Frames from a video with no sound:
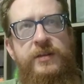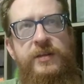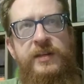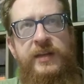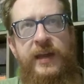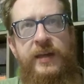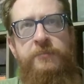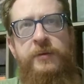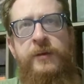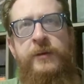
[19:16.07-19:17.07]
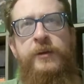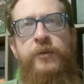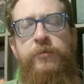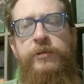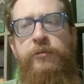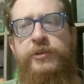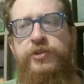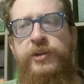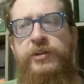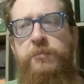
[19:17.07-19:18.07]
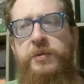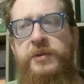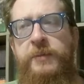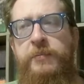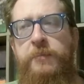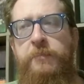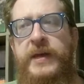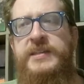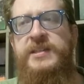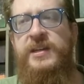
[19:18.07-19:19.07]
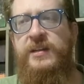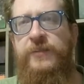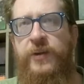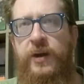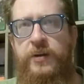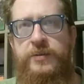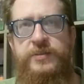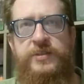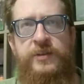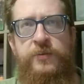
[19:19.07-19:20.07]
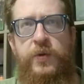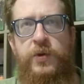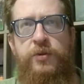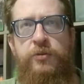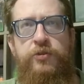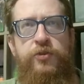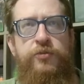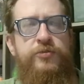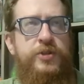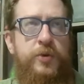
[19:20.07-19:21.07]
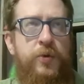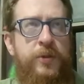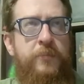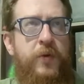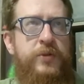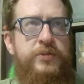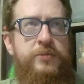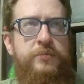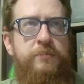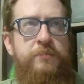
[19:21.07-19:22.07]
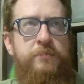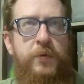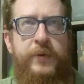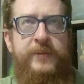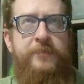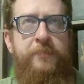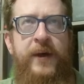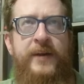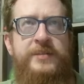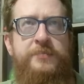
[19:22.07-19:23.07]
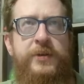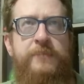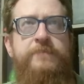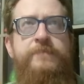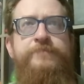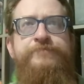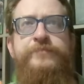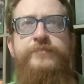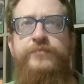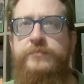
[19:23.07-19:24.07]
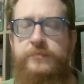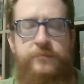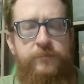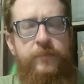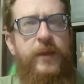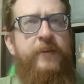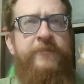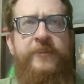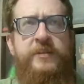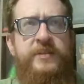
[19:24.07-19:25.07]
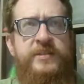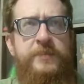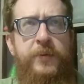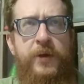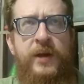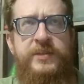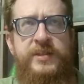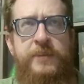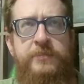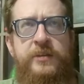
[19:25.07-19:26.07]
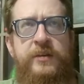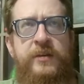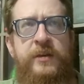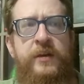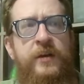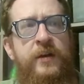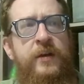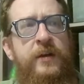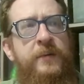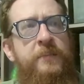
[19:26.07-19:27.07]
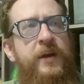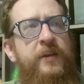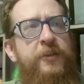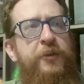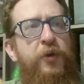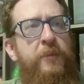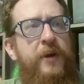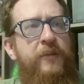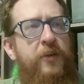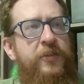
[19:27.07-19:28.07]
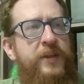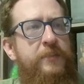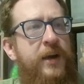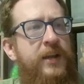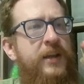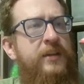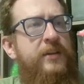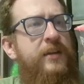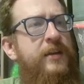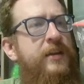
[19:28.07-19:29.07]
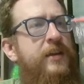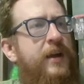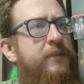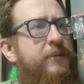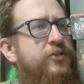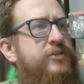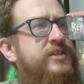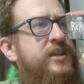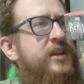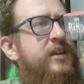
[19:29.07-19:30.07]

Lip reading: game where you are trying to build up your best hand of cards in order to score the most points possible. Fairly simple concept, but throw a Marvel theme on it, I'm interested.